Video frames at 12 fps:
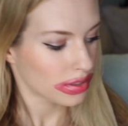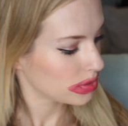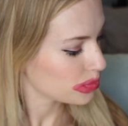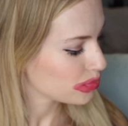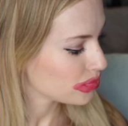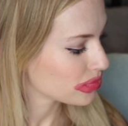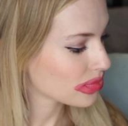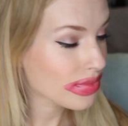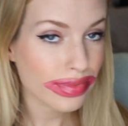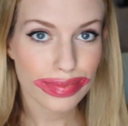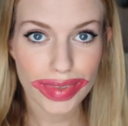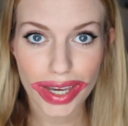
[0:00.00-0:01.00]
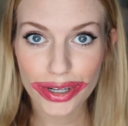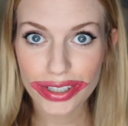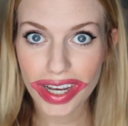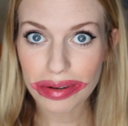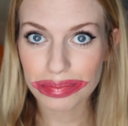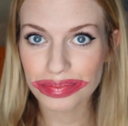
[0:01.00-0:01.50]
And you're
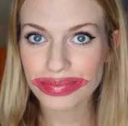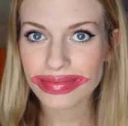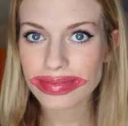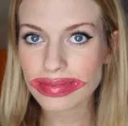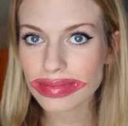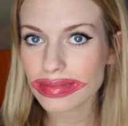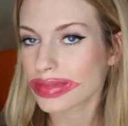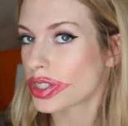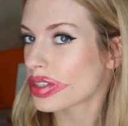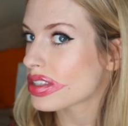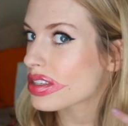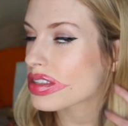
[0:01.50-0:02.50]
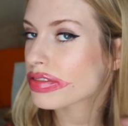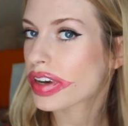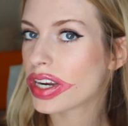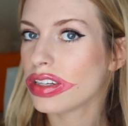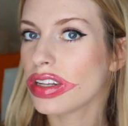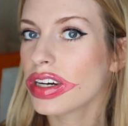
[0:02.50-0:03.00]
done. So this is the
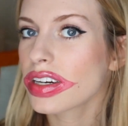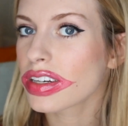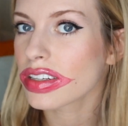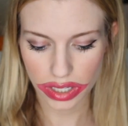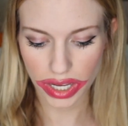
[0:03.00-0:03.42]
final look.